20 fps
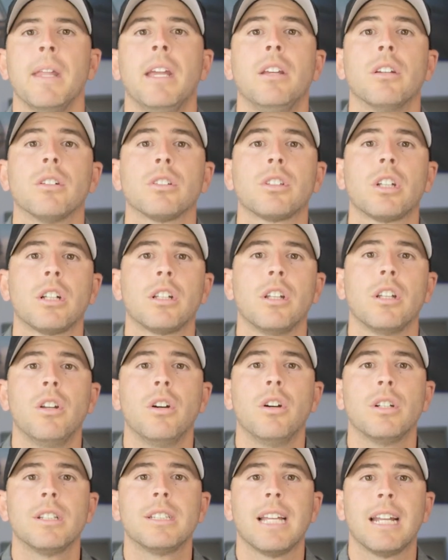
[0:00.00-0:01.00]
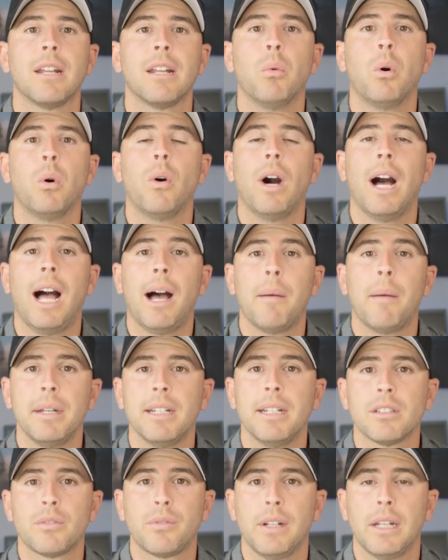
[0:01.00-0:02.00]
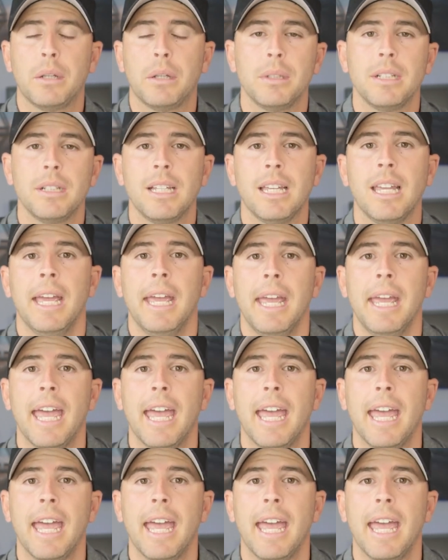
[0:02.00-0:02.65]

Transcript: You'll start to notice that it won't happen as frequently.